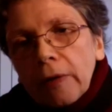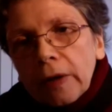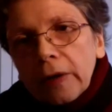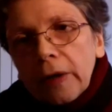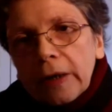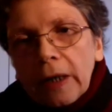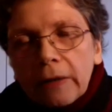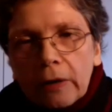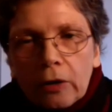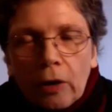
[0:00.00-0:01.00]
say I
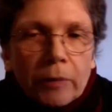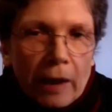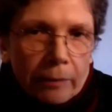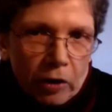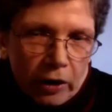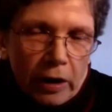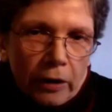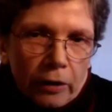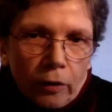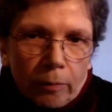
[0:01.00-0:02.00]
can sometimes three
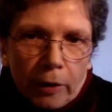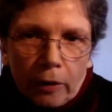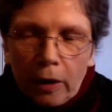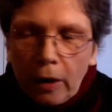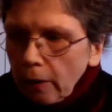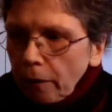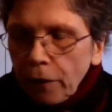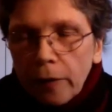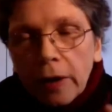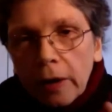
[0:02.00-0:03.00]
layers, but
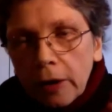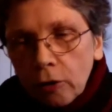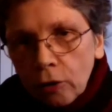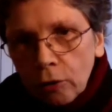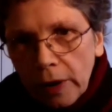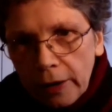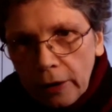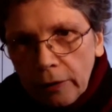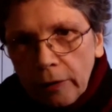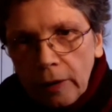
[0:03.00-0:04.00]
physically two
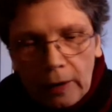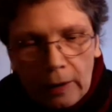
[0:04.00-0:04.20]
layers.